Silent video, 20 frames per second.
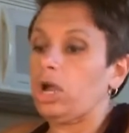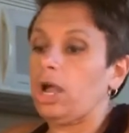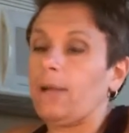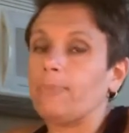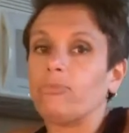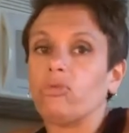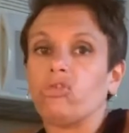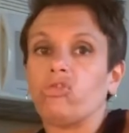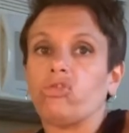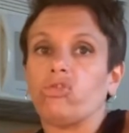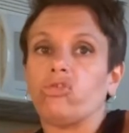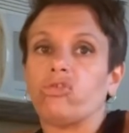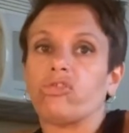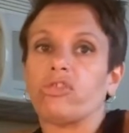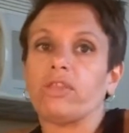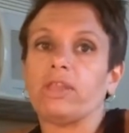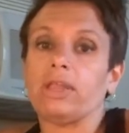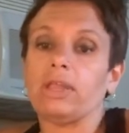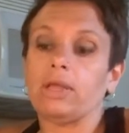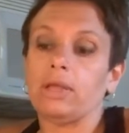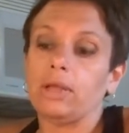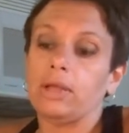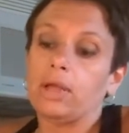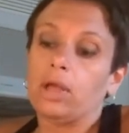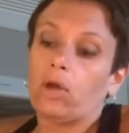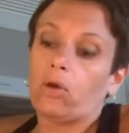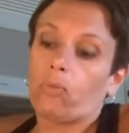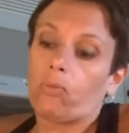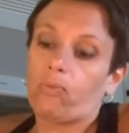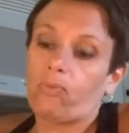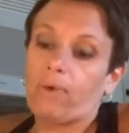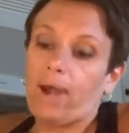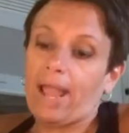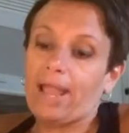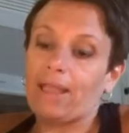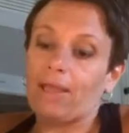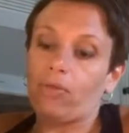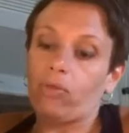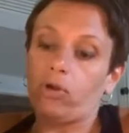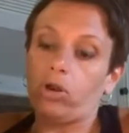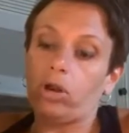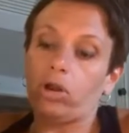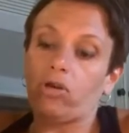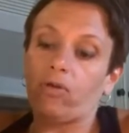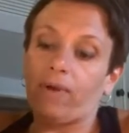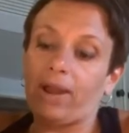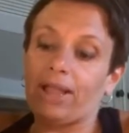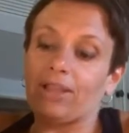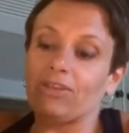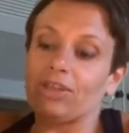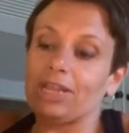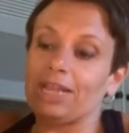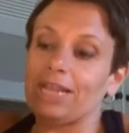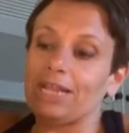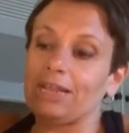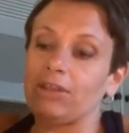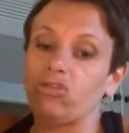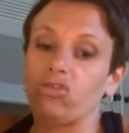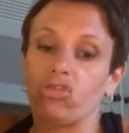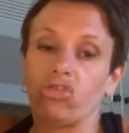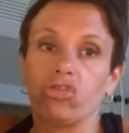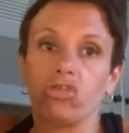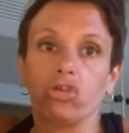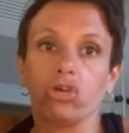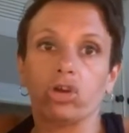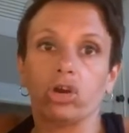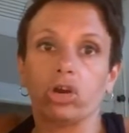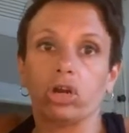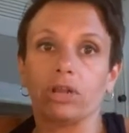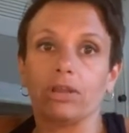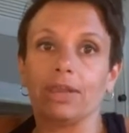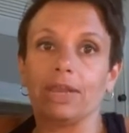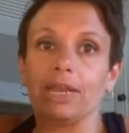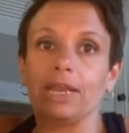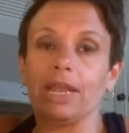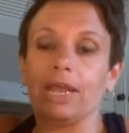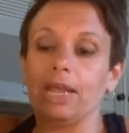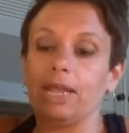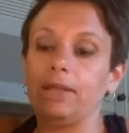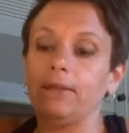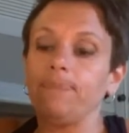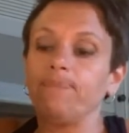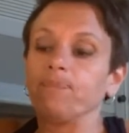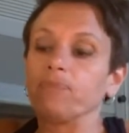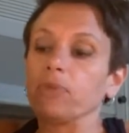I'm just using regular granulated sugar today.